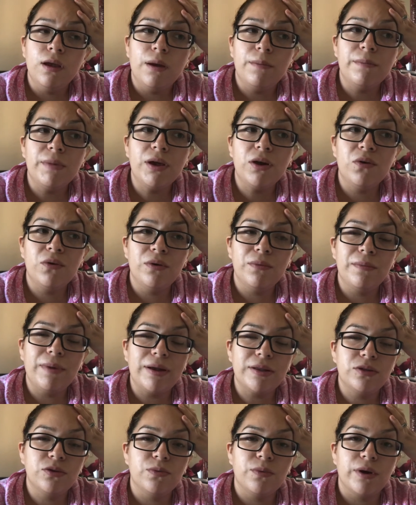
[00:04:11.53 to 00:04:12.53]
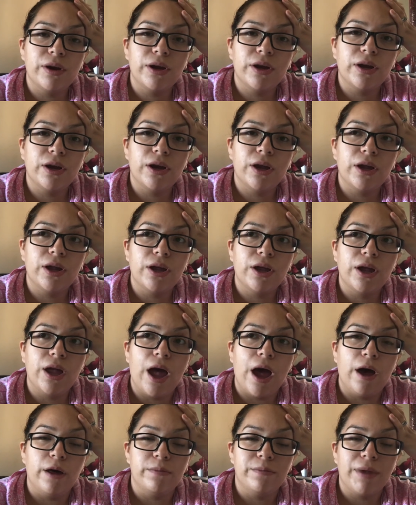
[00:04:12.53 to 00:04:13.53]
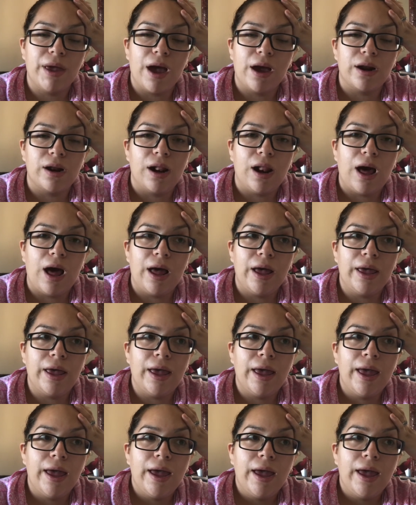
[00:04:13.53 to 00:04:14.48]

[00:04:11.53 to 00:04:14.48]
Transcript: me going back to work helped me out a lot.